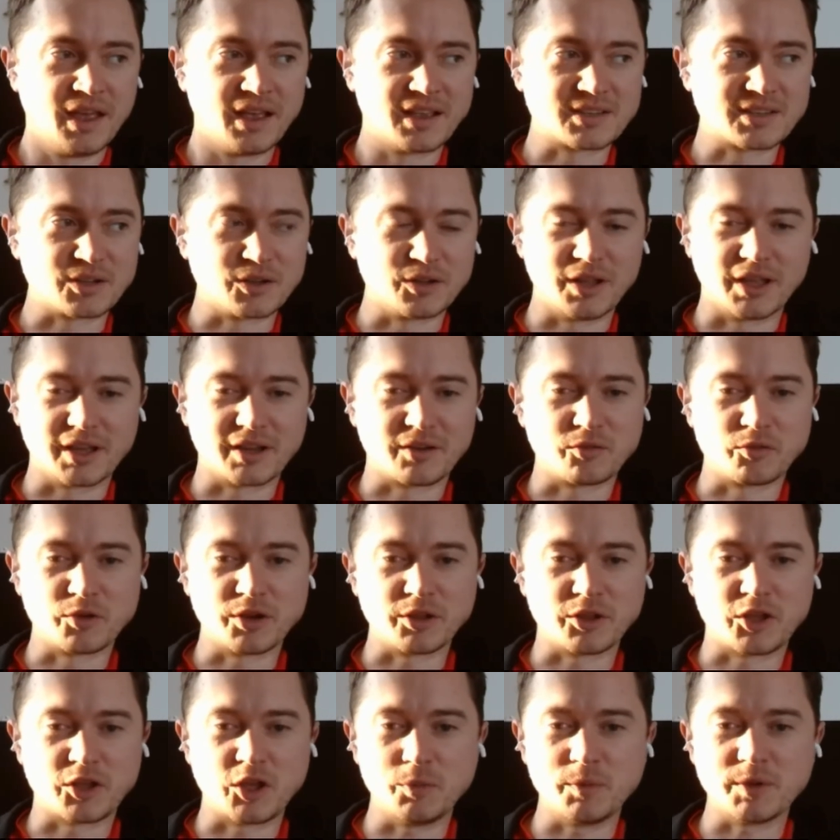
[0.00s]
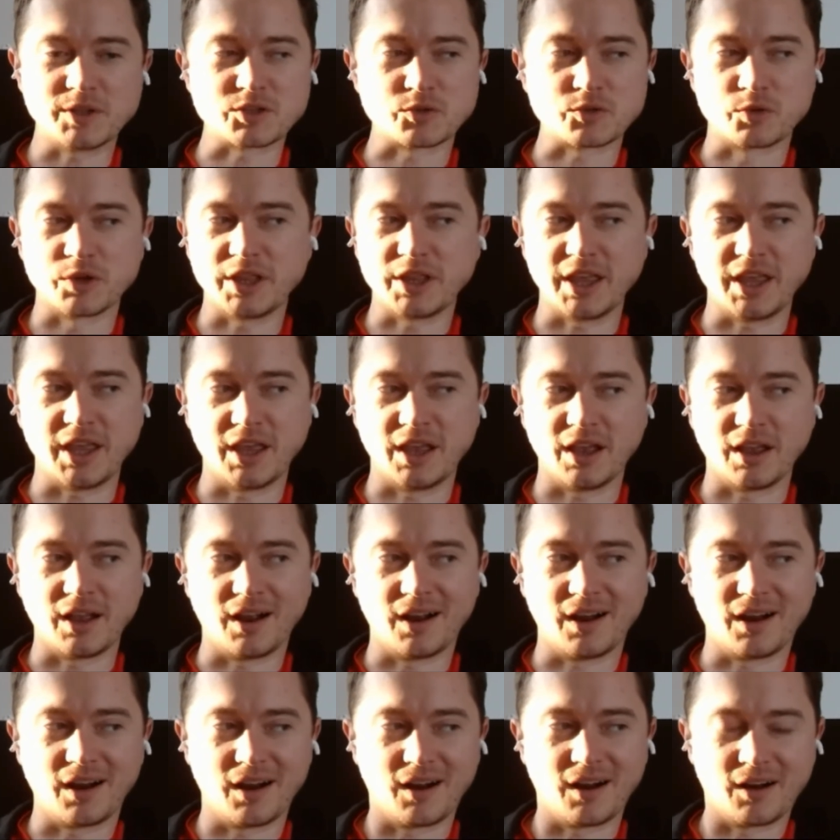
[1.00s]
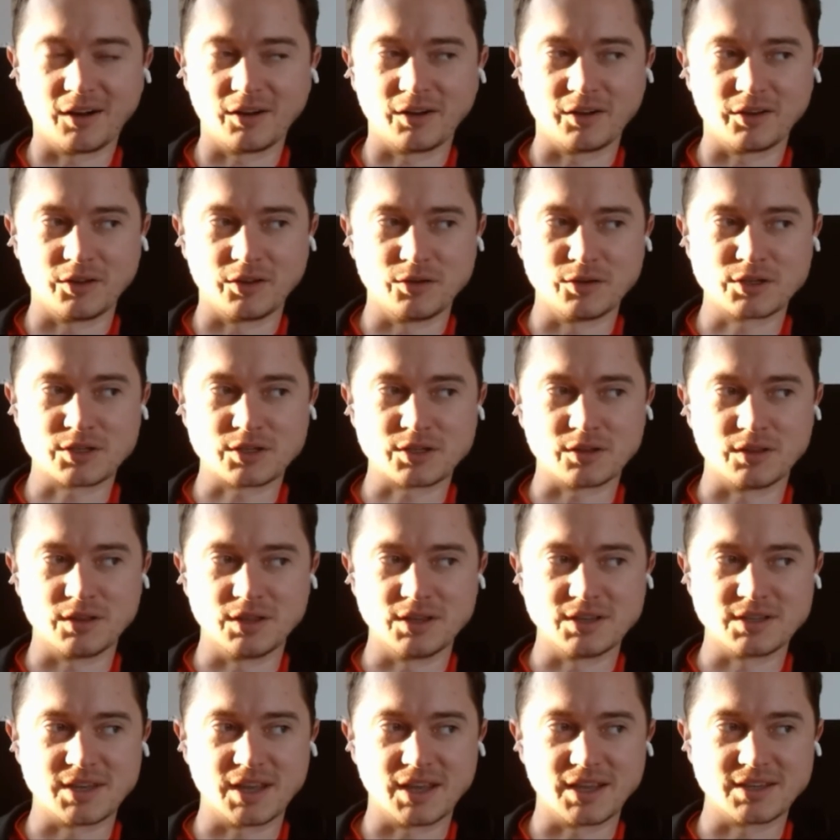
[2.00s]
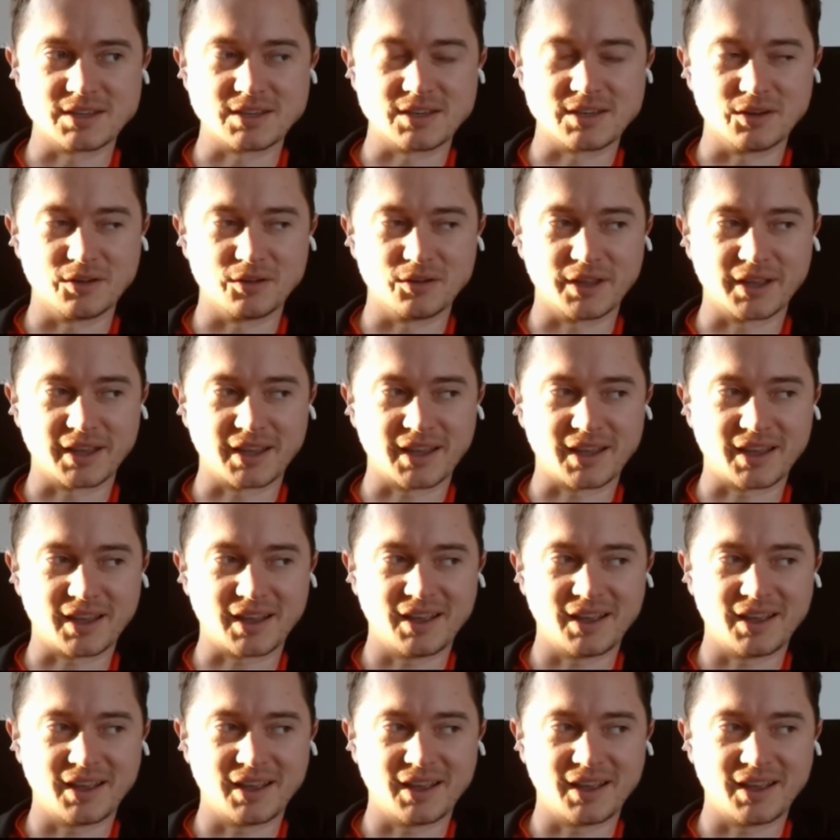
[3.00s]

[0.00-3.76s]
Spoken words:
So like humans really aren't used to these days, like